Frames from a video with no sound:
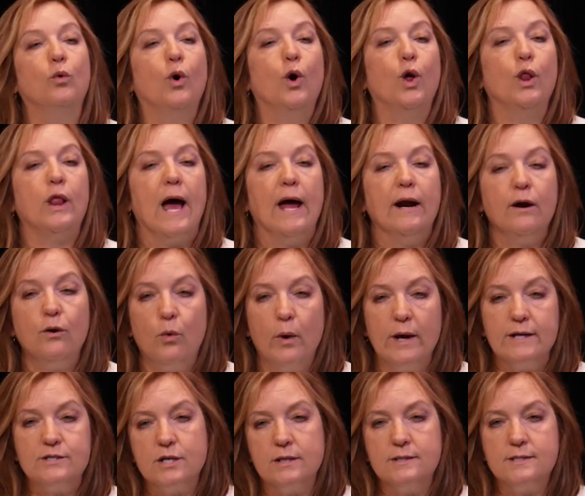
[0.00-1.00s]
A lot of
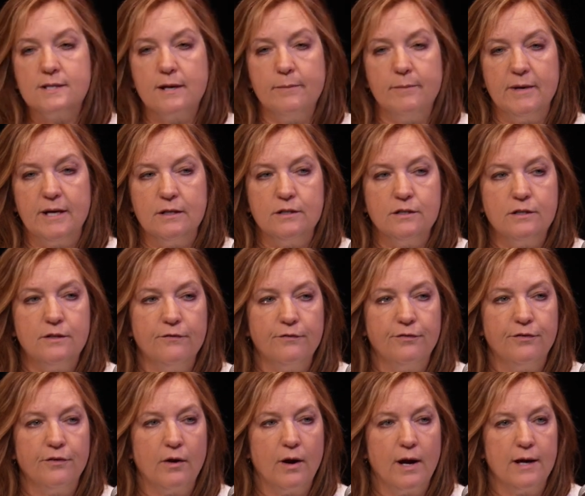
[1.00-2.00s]
questions come in
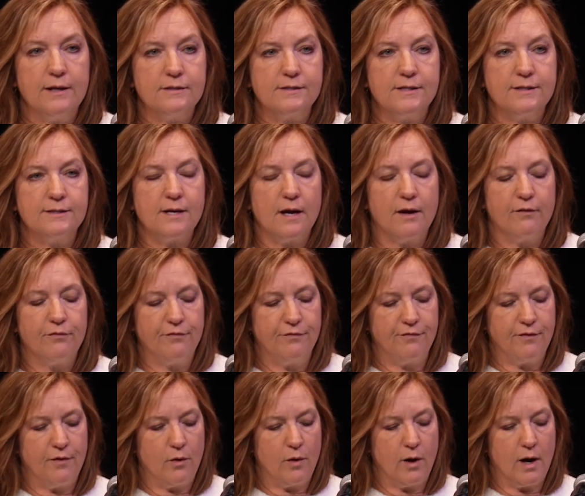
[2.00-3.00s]
for us
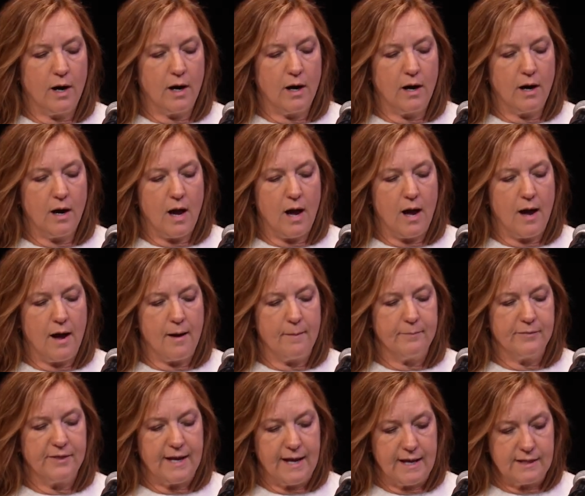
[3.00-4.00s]
for
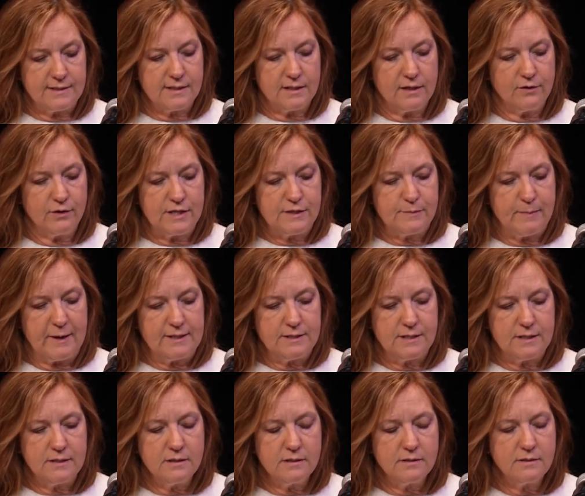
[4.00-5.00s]
the ancillary
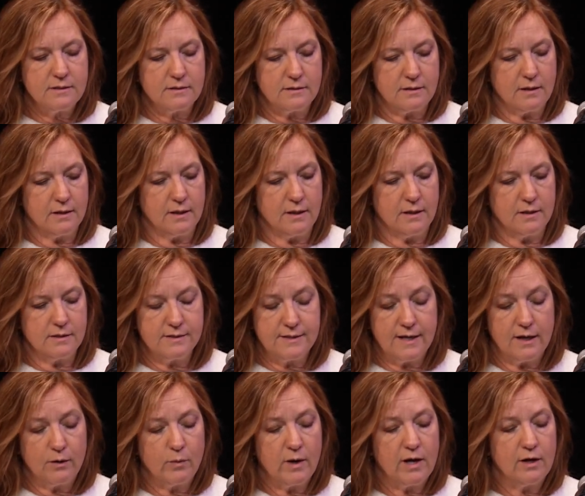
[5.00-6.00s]
spaces, the
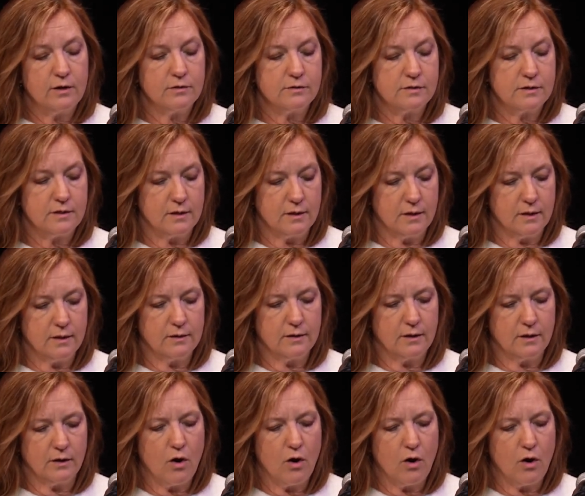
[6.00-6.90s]
stairwells, the